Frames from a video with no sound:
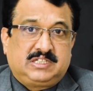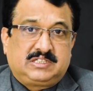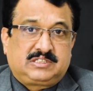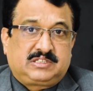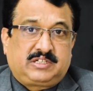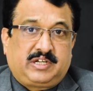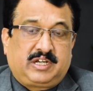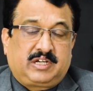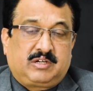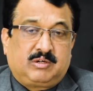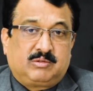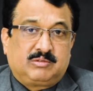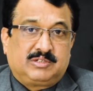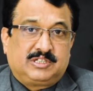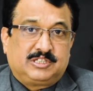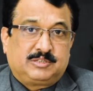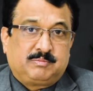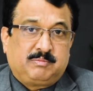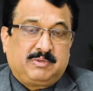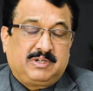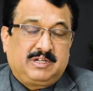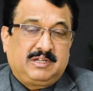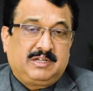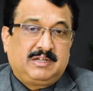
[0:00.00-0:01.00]
take out this
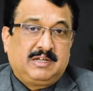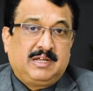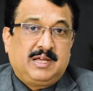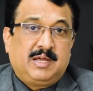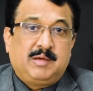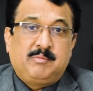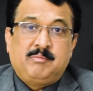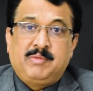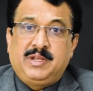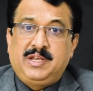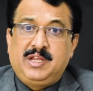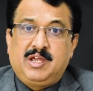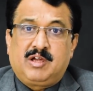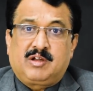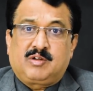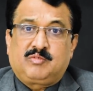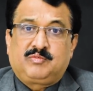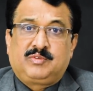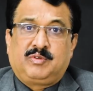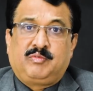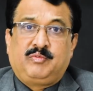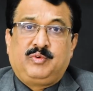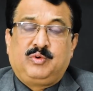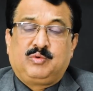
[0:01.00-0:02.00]
money. Many are of
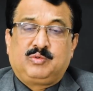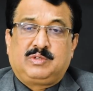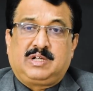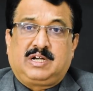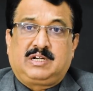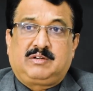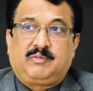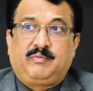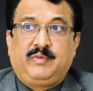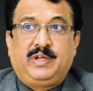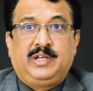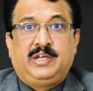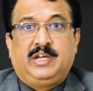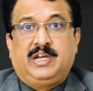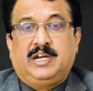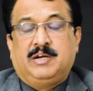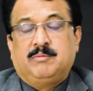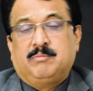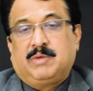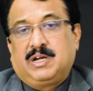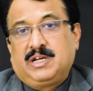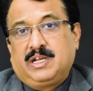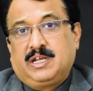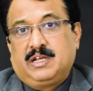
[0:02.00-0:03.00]
the view that we need
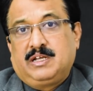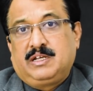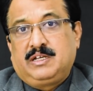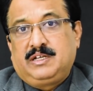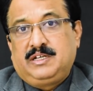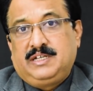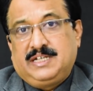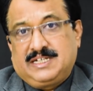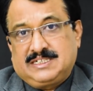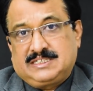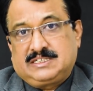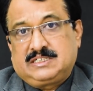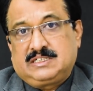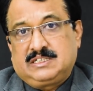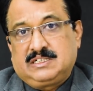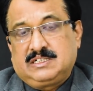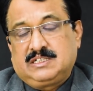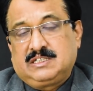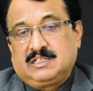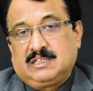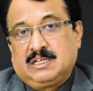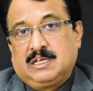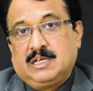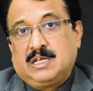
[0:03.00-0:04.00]
money. Yes,
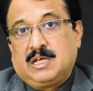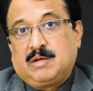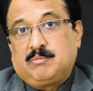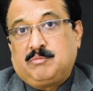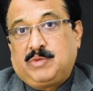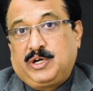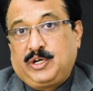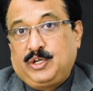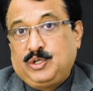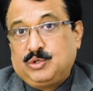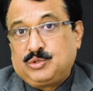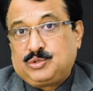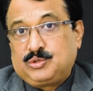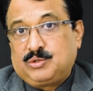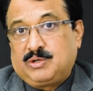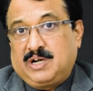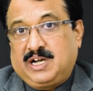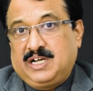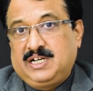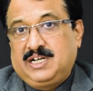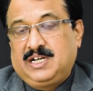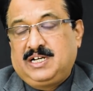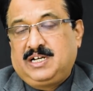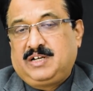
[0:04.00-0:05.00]
but you should
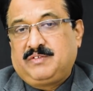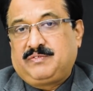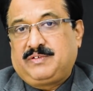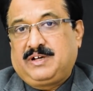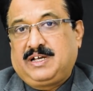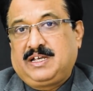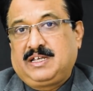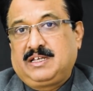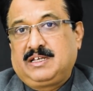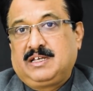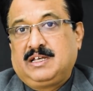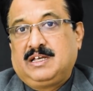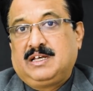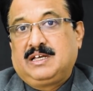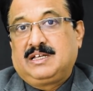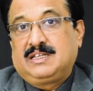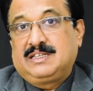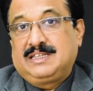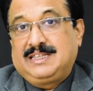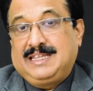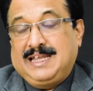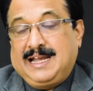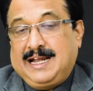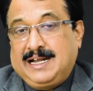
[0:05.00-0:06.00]
identify
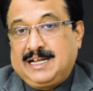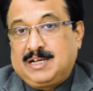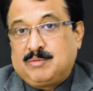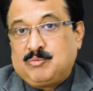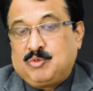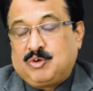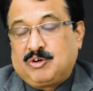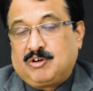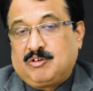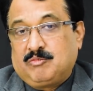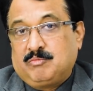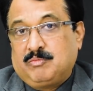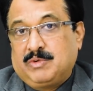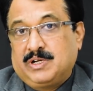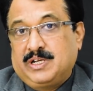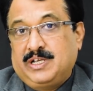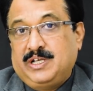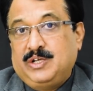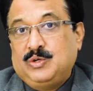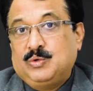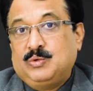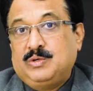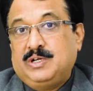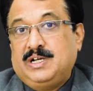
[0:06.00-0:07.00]
that amount of money
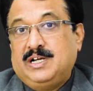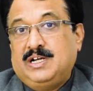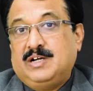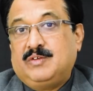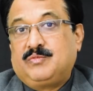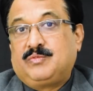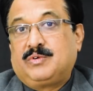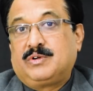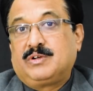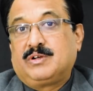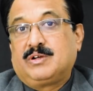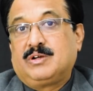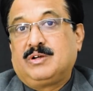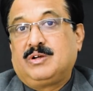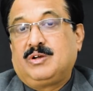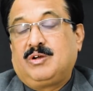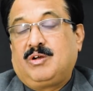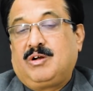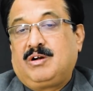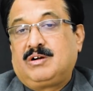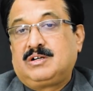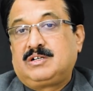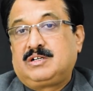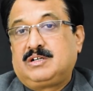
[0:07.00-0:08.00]
you need it for your
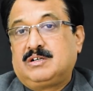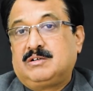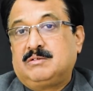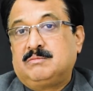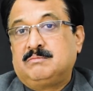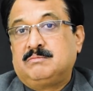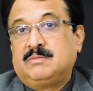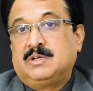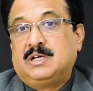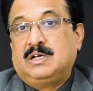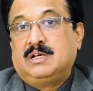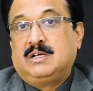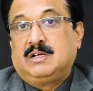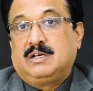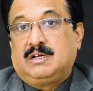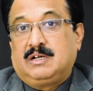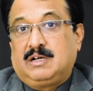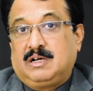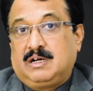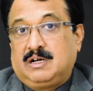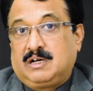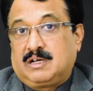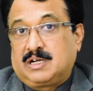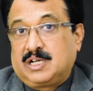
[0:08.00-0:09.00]
long-term
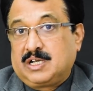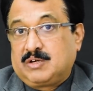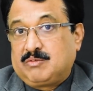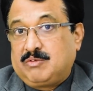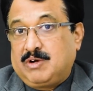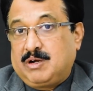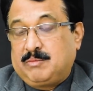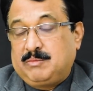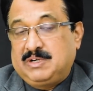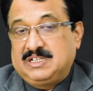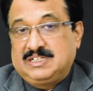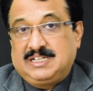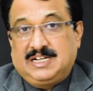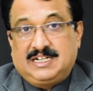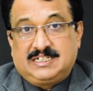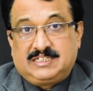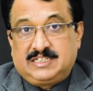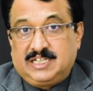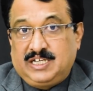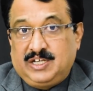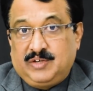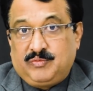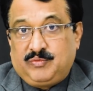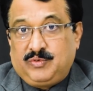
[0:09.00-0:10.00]
requirement. Let's
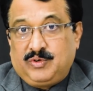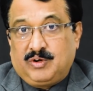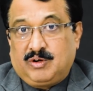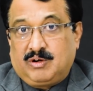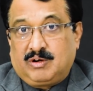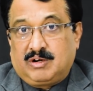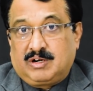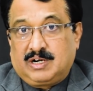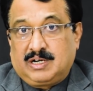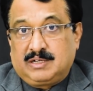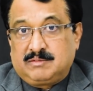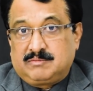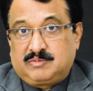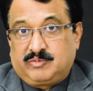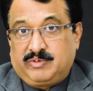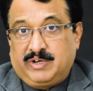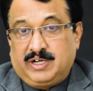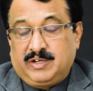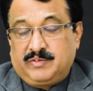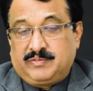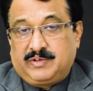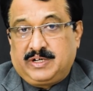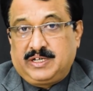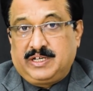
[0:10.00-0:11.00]
say if you are a
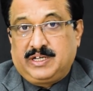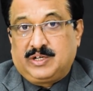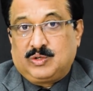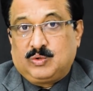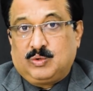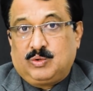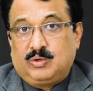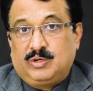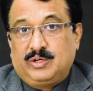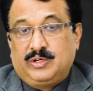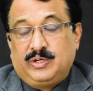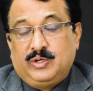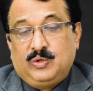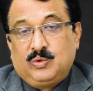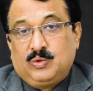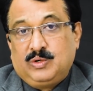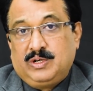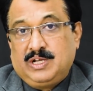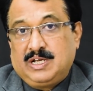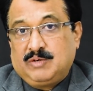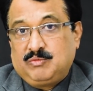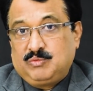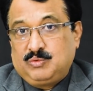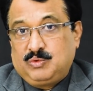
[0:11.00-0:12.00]
25-year-old
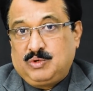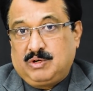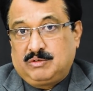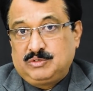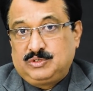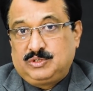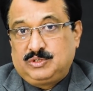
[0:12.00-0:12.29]
newly who have